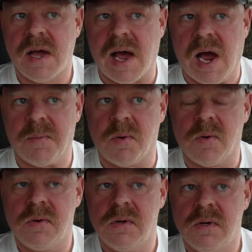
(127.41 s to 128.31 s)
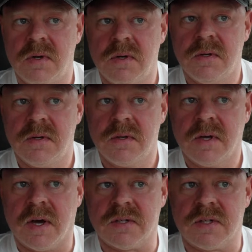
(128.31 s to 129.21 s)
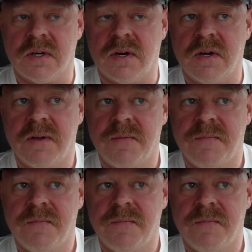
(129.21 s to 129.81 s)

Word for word: apple, custard.